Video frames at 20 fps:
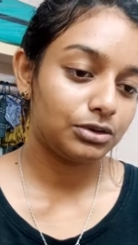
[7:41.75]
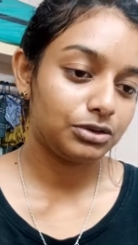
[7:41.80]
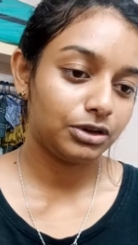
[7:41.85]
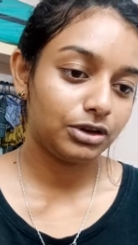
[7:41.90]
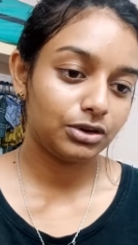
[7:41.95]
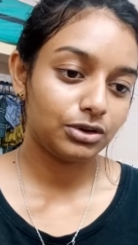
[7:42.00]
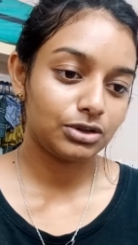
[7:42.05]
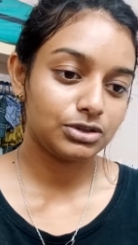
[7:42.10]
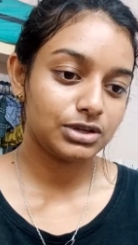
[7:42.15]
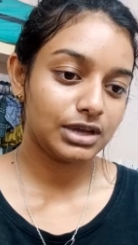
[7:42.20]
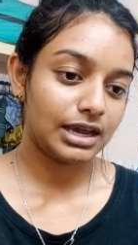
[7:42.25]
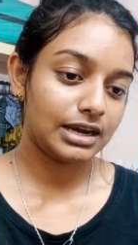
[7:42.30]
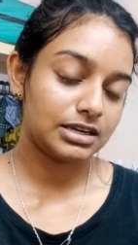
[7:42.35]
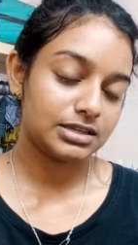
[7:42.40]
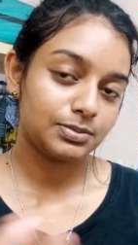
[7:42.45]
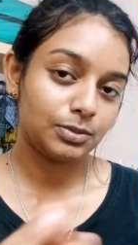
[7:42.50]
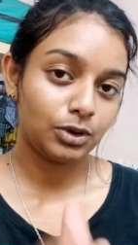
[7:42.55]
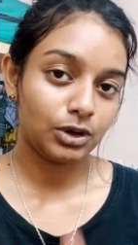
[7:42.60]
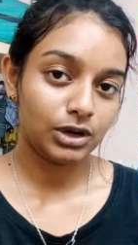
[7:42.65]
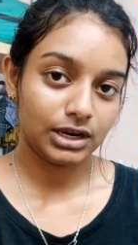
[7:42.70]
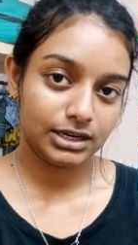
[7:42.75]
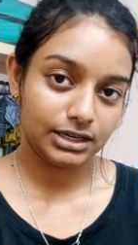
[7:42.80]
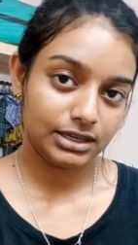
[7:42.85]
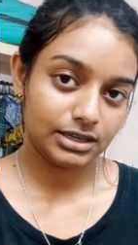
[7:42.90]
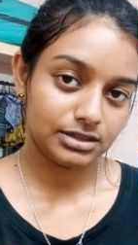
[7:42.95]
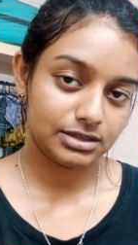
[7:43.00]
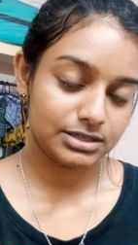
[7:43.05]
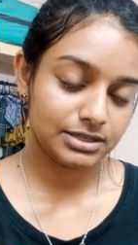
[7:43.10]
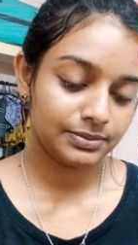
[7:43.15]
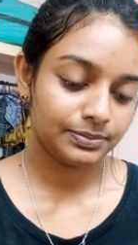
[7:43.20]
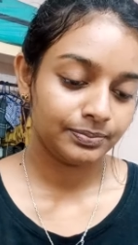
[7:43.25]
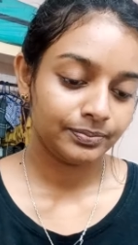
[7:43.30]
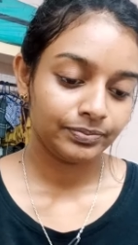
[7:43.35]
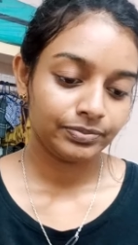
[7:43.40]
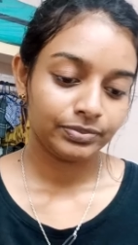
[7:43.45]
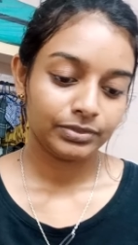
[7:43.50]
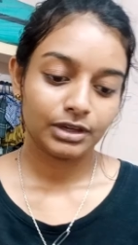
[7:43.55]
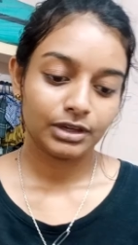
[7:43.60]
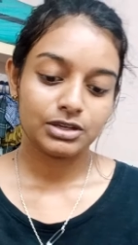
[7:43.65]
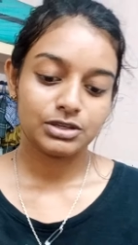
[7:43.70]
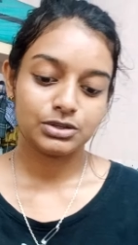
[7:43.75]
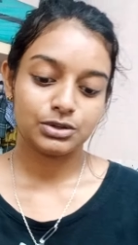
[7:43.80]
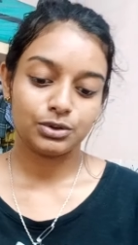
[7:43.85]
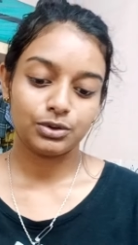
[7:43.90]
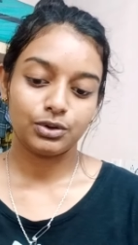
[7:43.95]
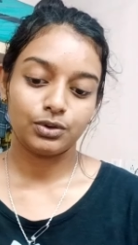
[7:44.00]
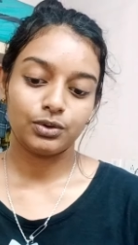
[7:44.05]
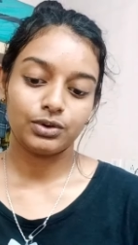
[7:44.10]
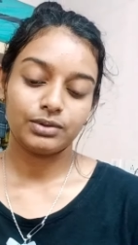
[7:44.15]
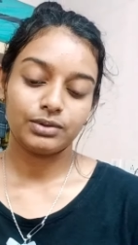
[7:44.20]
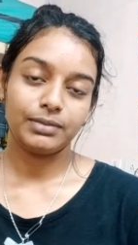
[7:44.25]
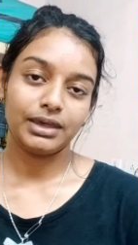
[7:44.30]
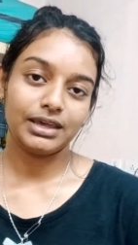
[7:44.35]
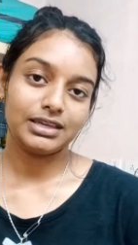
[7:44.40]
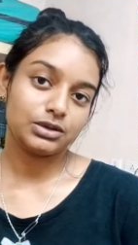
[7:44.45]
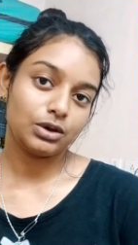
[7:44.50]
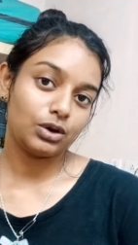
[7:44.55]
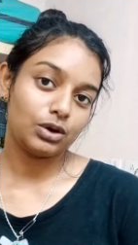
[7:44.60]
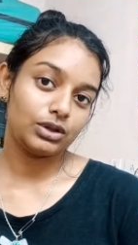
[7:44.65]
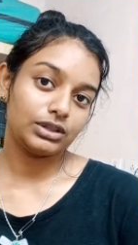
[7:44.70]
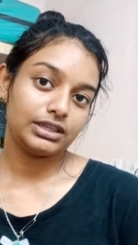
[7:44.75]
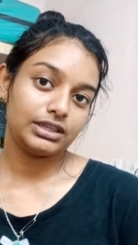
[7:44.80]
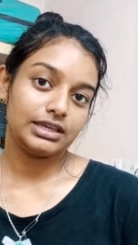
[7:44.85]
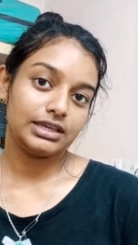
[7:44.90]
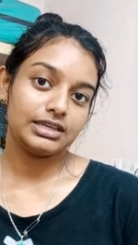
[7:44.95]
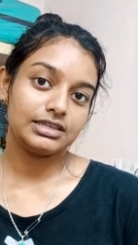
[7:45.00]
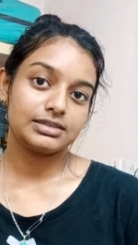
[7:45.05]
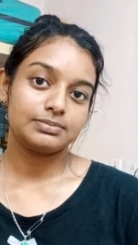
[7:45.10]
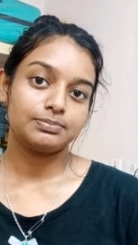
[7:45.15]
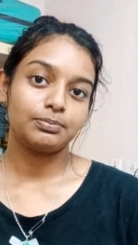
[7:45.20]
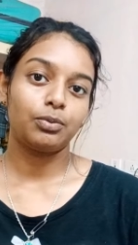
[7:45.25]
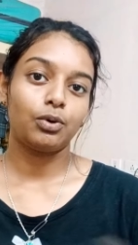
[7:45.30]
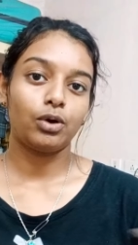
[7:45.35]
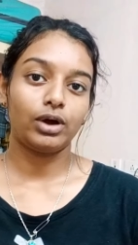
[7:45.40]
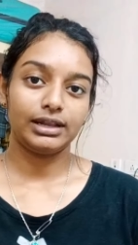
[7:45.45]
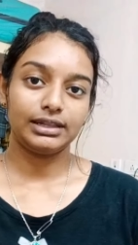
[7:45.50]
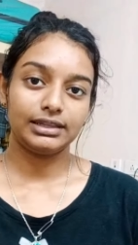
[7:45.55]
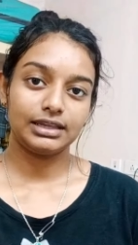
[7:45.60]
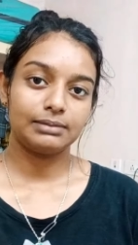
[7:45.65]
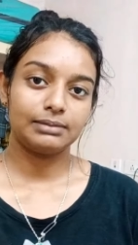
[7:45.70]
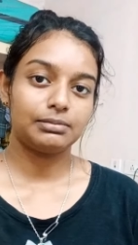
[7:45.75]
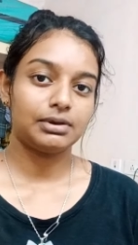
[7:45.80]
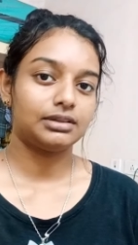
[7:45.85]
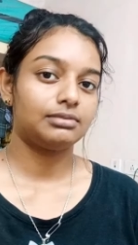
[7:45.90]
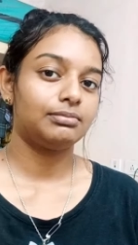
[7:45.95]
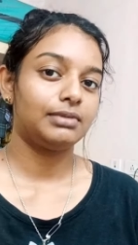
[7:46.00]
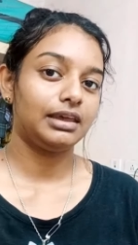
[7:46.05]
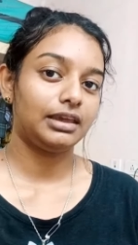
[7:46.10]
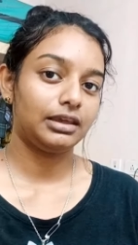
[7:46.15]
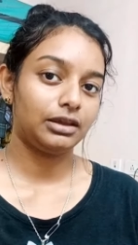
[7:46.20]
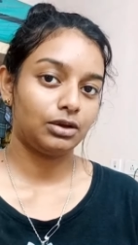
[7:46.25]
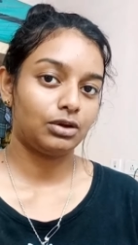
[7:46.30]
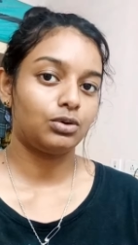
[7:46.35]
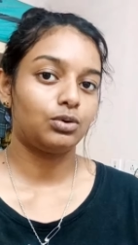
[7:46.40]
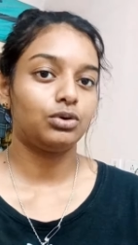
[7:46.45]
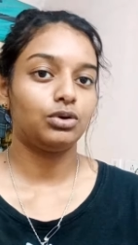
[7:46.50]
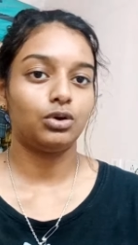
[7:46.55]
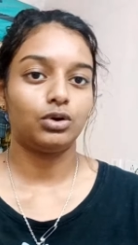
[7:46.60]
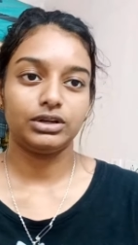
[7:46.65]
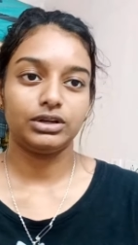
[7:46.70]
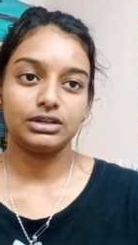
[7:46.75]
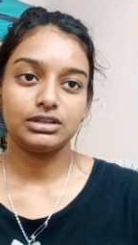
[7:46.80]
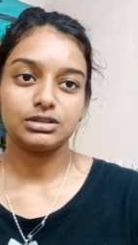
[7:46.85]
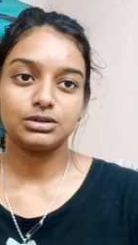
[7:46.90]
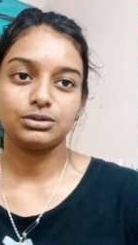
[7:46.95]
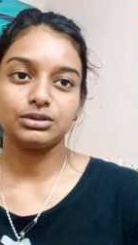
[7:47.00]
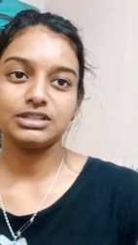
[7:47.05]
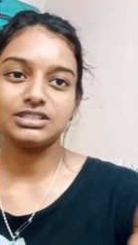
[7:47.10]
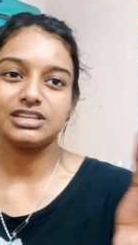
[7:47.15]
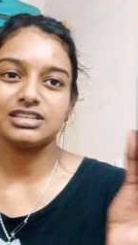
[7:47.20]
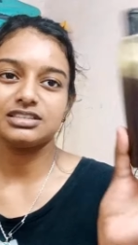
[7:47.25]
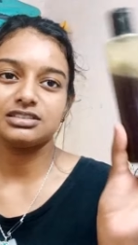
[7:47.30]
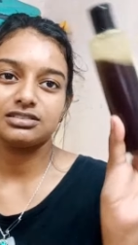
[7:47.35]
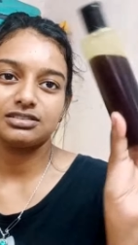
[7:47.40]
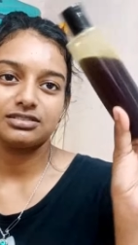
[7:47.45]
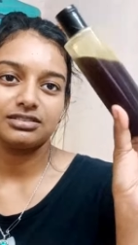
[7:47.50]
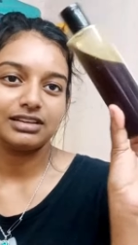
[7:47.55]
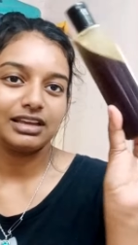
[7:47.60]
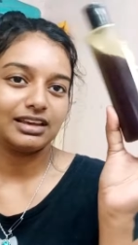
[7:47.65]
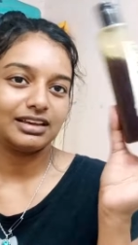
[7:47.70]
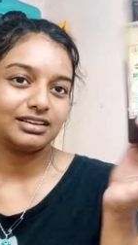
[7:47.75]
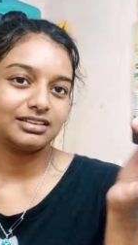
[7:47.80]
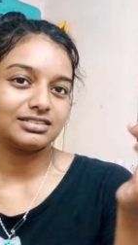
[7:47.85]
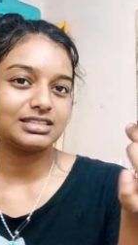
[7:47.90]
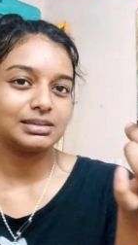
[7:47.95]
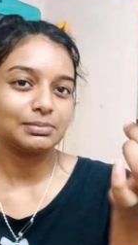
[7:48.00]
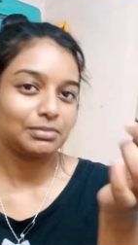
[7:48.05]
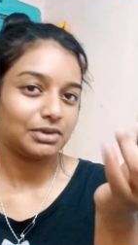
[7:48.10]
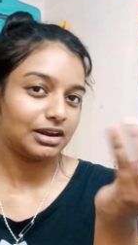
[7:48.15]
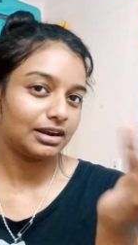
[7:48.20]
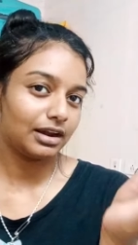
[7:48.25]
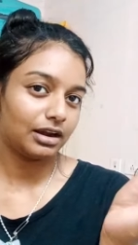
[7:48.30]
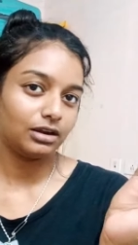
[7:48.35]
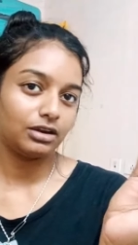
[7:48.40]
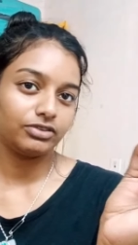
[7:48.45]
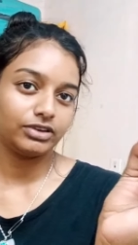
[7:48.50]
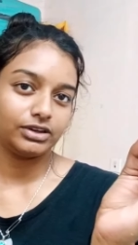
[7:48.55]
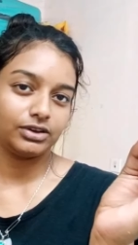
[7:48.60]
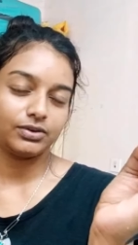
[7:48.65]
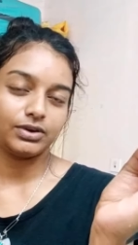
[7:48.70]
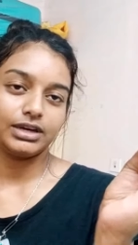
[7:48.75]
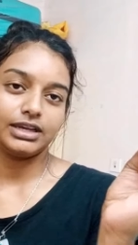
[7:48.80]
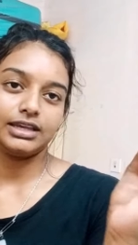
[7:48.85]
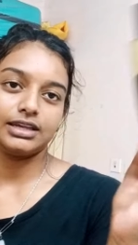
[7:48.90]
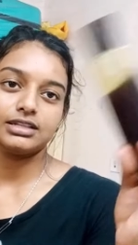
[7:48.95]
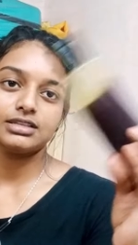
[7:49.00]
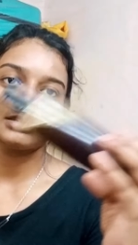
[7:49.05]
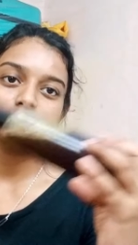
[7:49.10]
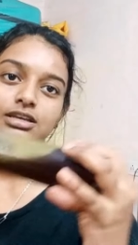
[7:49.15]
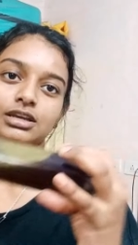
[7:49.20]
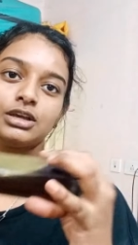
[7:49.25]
You can also add small onions. So mix all these, boil them, and make your own oil. So this is like similar kind of ingredients.